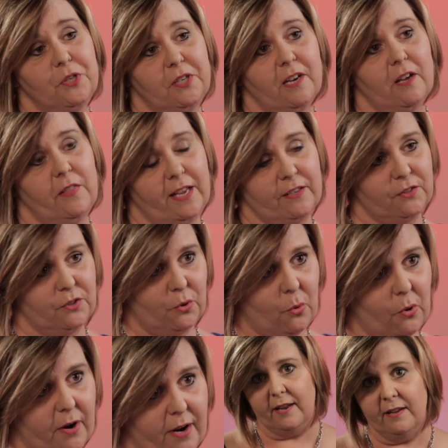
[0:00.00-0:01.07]
you tell that
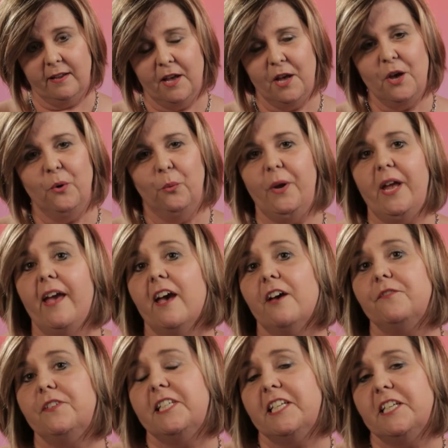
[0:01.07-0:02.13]
story. We
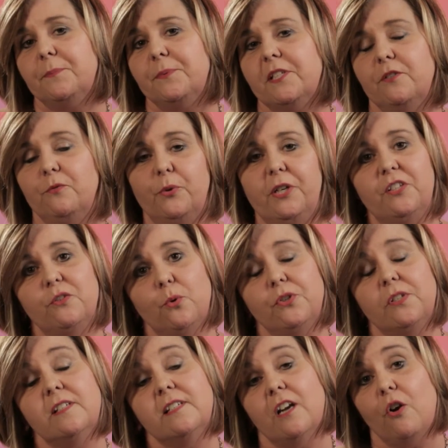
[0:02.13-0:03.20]
have tips and
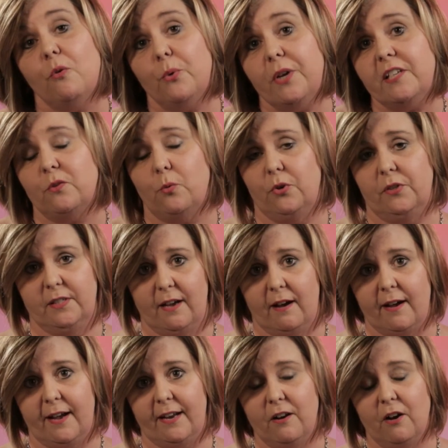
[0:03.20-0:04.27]
resources in our resource
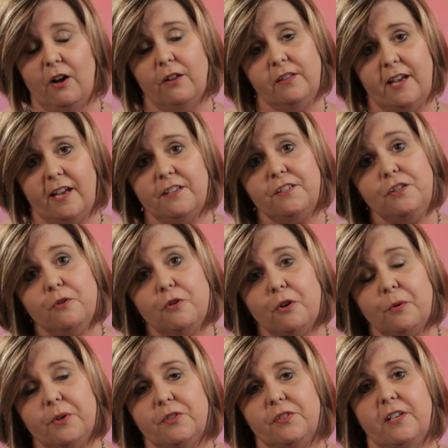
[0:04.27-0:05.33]
guide on the ACU
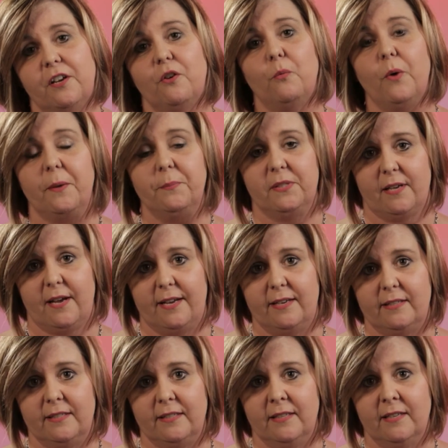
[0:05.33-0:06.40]
Career Center
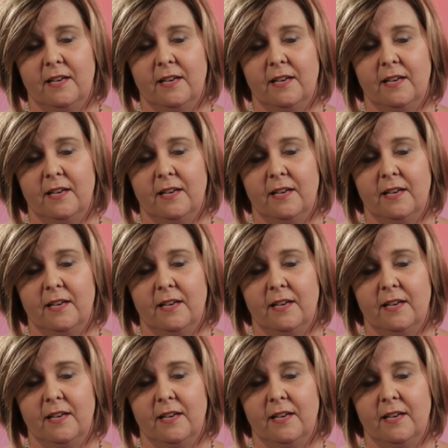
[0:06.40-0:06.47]
website.